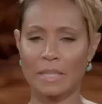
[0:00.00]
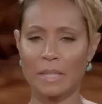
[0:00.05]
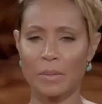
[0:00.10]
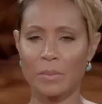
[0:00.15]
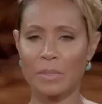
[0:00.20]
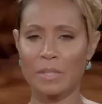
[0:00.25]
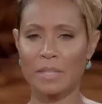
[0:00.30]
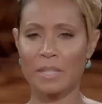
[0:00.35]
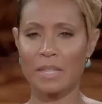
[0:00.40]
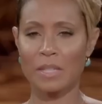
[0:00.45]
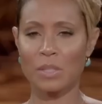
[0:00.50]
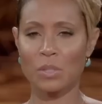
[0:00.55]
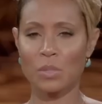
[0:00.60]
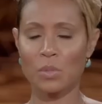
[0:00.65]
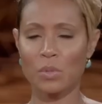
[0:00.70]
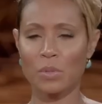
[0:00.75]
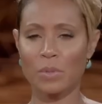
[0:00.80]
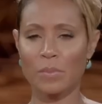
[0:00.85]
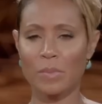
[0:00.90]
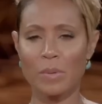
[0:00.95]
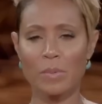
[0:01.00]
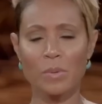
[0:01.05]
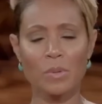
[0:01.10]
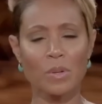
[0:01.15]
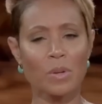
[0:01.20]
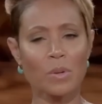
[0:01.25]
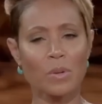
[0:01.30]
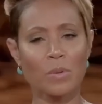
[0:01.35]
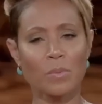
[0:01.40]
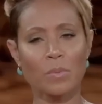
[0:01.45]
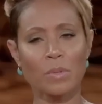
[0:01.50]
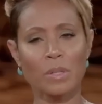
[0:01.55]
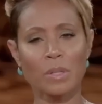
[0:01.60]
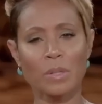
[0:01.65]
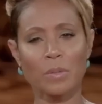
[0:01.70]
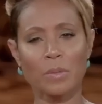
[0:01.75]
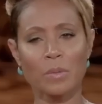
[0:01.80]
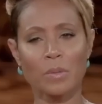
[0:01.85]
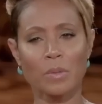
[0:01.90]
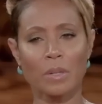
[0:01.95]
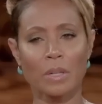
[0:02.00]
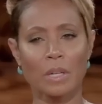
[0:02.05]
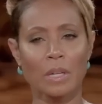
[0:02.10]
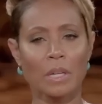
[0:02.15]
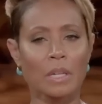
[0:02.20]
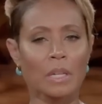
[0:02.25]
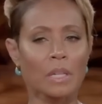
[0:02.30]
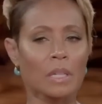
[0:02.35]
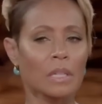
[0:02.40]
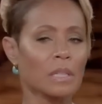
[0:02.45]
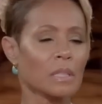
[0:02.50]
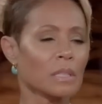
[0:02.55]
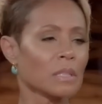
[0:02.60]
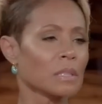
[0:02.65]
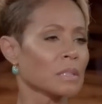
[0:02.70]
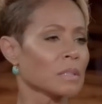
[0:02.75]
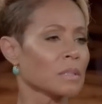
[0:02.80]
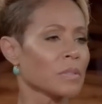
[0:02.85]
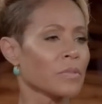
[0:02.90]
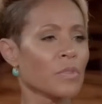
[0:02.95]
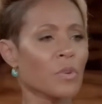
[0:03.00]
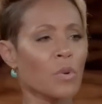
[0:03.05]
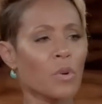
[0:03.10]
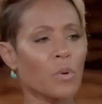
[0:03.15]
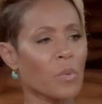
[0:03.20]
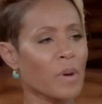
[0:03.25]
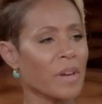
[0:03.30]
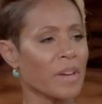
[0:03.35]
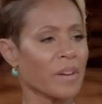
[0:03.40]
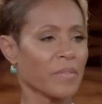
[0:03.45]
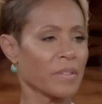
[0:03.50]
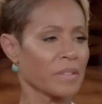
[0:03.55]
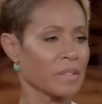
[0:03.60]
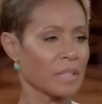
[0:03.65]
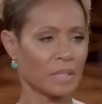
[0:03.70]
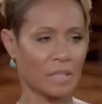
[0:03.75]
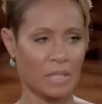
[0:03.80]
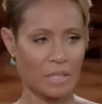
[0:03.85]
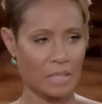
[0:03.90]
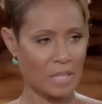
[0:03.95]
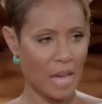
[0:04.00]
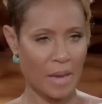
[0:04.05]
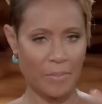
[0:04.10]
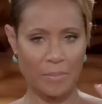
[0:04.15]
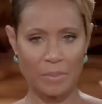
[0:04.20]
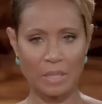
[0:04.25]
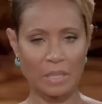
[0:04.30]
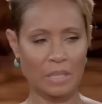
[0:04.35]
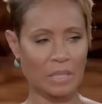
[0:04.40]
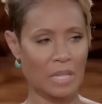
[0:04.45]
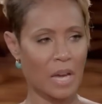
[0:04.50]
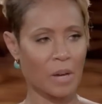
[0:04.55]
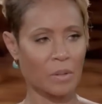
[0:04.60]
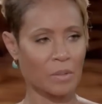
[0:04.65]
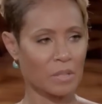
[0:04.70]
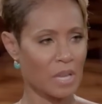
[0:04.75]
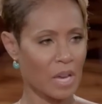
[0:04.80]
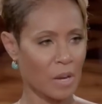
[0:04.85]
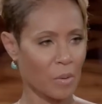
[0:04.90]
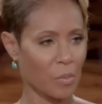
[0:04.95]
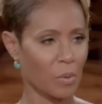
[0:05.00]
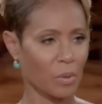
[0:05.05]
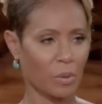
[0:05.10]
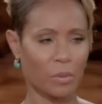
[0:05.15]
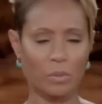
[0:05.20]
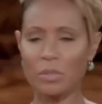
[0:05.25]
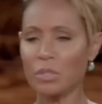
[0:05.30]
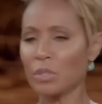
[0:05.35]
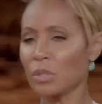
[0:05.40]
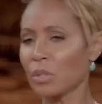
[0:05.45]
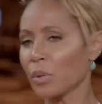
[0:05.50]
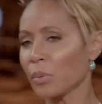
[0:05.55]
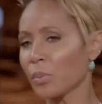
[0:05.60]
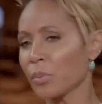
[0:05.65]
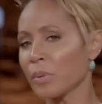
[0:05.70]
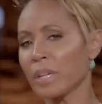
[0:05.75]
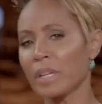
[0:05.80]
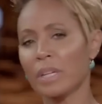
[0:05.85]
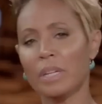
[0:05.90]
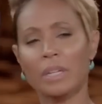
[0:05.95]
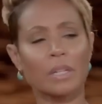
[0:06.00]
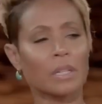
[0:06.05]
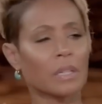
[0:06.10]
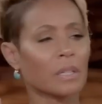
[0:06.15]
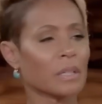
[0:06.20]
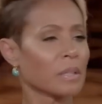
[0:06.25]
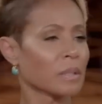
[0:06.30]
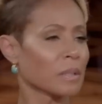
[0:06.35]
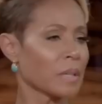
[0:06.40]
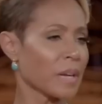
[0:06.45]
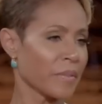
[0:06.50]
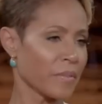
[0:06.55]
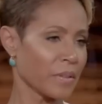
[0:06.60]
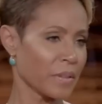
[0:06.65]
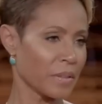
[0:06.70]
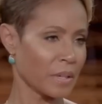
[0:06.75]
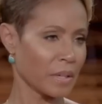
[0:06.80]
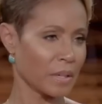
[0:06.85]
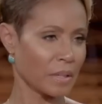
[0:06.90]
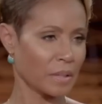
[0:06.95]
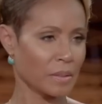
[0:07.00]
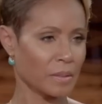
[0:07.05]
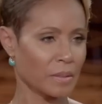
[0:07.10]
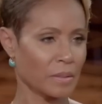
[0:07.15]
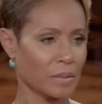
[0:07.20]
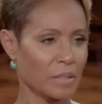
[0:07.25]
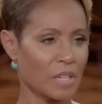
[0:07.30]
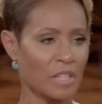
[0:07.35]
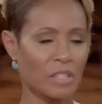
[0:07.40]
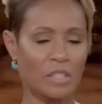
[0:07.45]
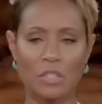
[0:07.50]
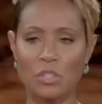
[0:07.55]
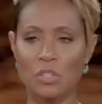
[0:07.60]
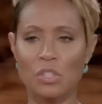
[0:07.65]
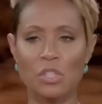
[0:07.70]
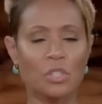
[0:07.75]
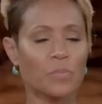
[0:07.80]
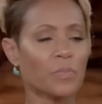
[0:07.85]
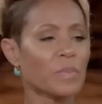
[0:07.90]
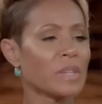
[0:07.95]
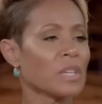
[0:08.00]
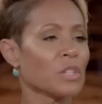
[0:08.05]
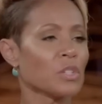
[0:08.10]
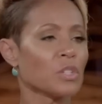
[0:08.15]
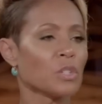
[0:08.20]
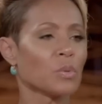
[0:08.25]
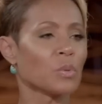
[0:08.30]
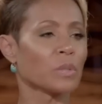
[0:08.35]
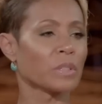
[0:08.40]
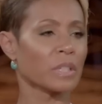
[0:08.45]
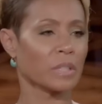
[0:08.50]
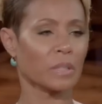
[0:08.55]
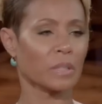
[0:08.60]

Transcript: And I would say to him, I would go, "Will, throw away everything that's happening in the outside world, your career, everything. And it's just me and you on